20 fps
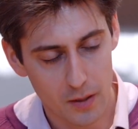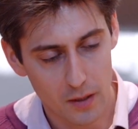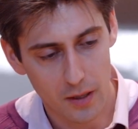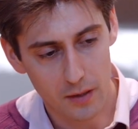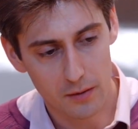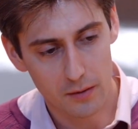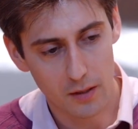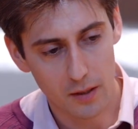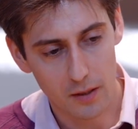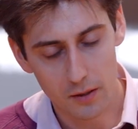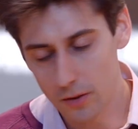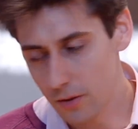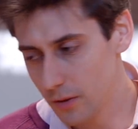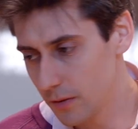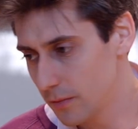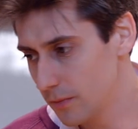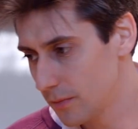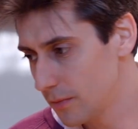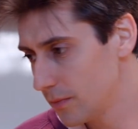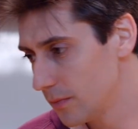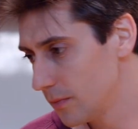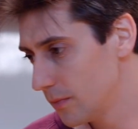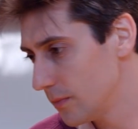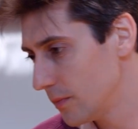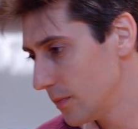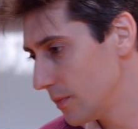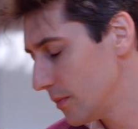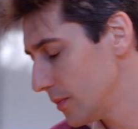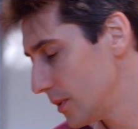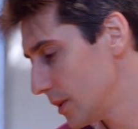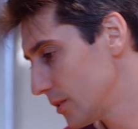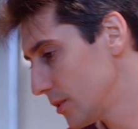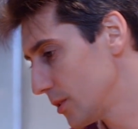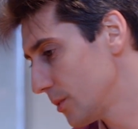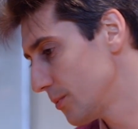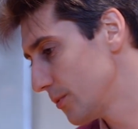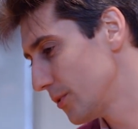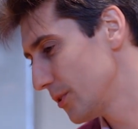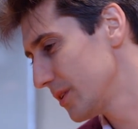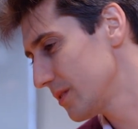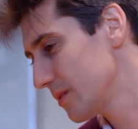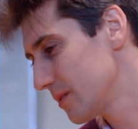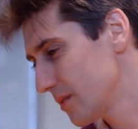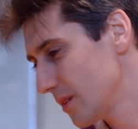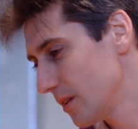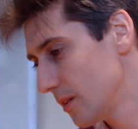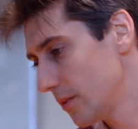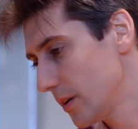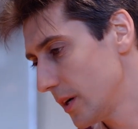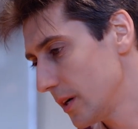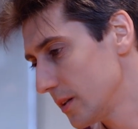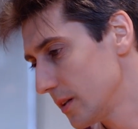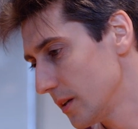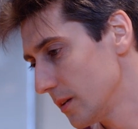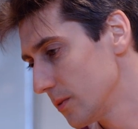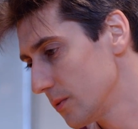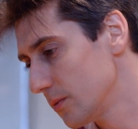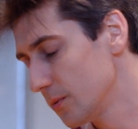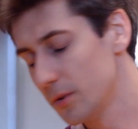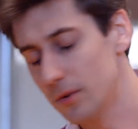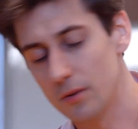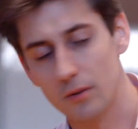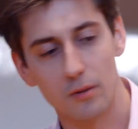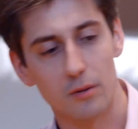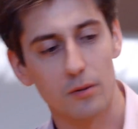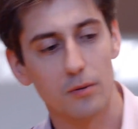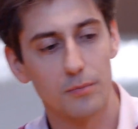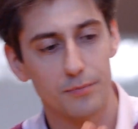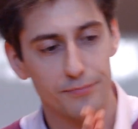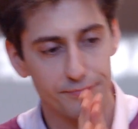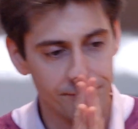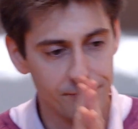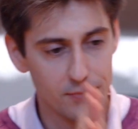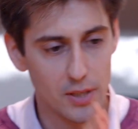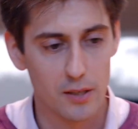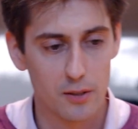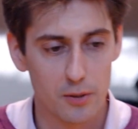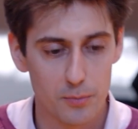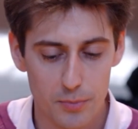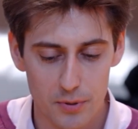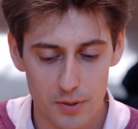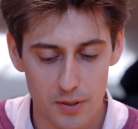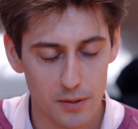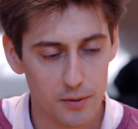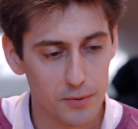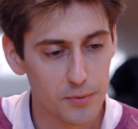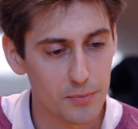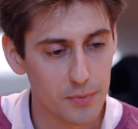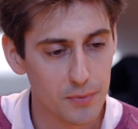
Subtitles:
I think the top voice in the right hand was not 100%.